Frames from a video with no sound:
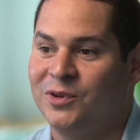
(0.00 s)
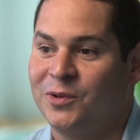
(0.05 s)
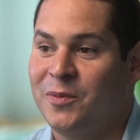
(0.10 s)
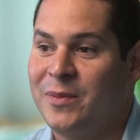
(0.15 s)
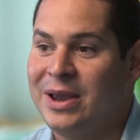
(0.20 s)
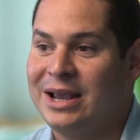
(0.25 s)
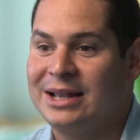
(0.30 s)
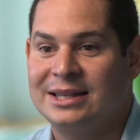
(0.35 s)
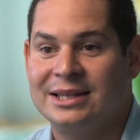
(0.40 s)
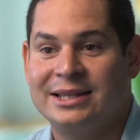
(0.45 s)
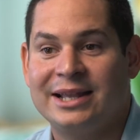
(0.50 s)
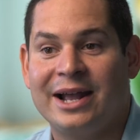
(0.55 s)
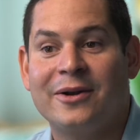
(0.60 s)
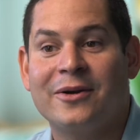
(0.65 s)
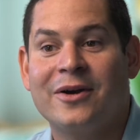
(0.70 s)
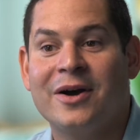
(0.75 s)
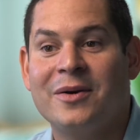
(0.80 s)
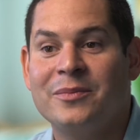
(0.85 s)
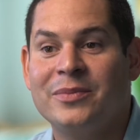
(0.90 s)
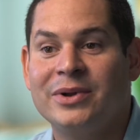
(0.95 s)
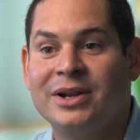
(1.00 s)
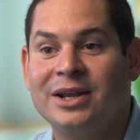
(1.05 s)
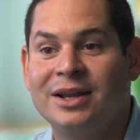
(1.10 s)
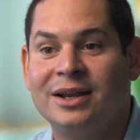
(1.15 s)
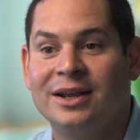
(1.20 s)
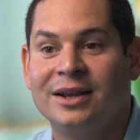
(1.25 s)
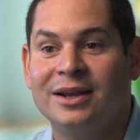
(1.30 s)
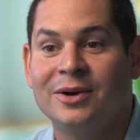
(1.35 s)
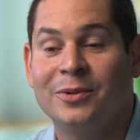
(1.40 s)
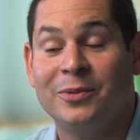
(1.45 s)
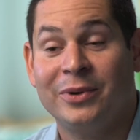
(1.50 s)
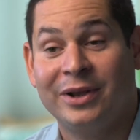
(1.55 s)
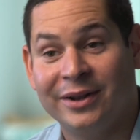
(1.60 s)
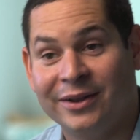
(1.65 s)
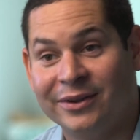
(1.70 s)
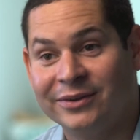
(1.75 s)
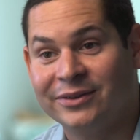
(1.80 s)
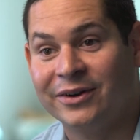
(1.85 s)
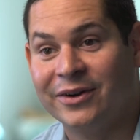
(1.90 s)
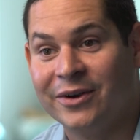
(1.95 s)
So we make it to the title company, we
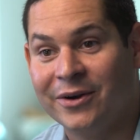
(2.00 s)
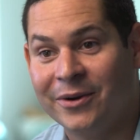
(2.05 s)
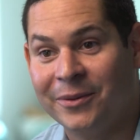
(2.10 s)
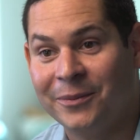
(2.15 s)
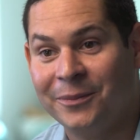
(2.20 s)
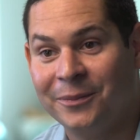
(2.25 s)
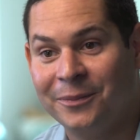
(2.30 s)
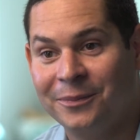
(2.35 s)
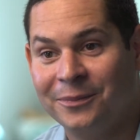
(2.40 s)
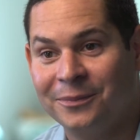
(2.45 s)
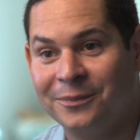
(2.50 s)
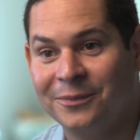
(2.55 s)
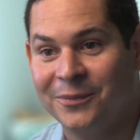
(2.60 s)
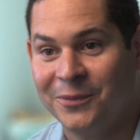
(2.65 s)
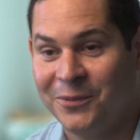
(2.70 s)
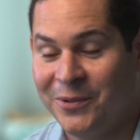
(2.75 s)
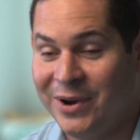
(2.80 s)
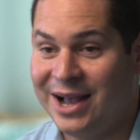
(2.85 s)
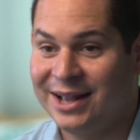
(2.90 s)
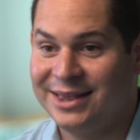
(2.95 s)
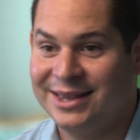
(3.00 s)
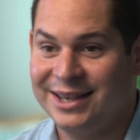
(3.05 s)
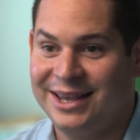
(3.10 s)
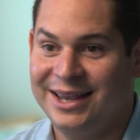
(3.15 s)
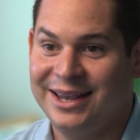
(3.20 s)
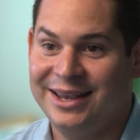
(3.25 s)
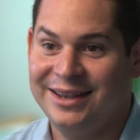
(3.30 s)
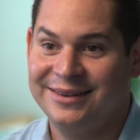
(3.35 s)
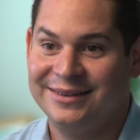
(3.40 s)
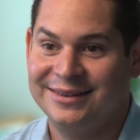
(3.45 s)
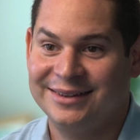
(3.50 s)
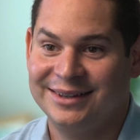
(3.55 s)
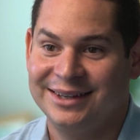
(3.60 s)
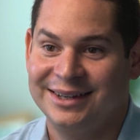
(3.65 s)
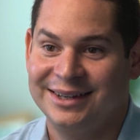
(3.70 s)
closed on our home. We got the keys,